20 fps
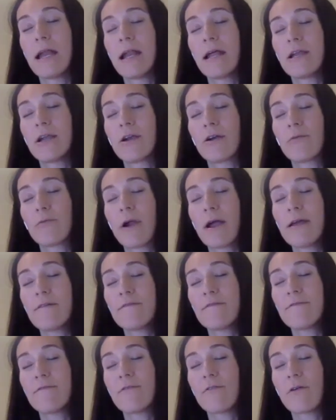And on your
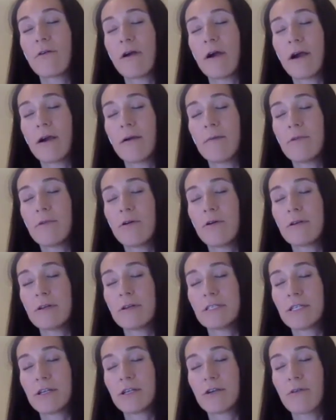right forearm,
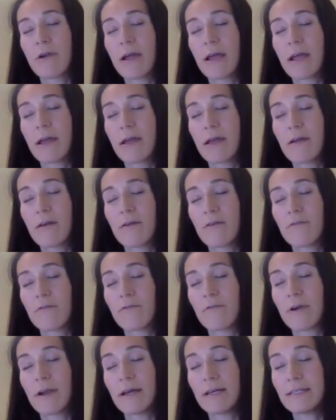notice your right
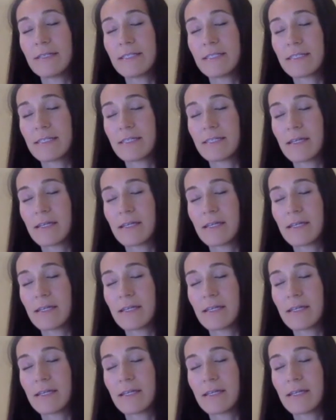wrist.